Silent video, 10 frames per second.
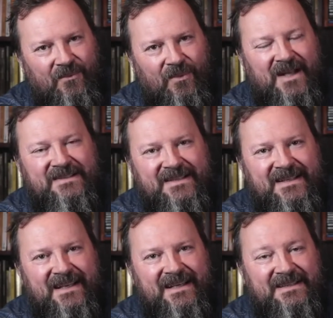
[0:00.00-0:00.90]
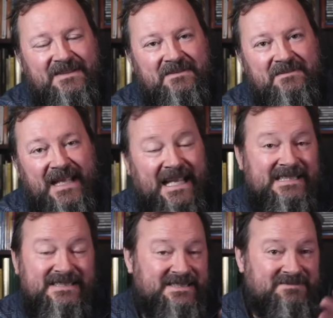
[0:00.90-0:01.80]
what
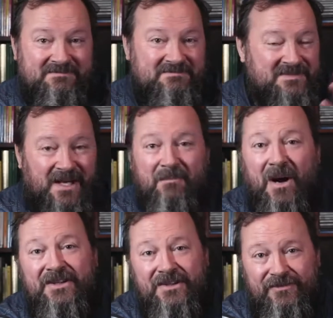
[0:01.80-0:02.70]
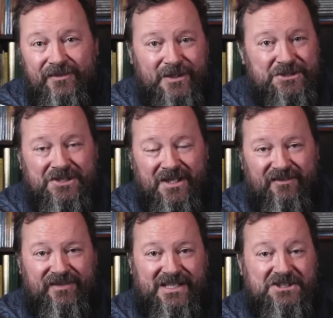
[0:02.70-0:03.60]
is a modern version
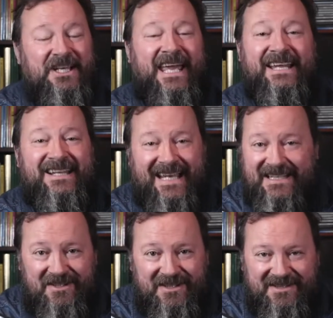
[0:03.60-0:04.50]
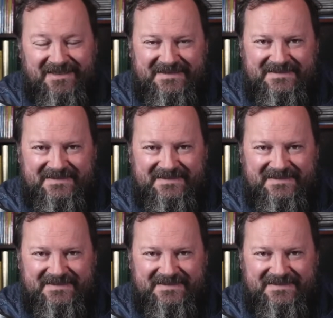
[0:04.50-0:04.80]
of a chain letter.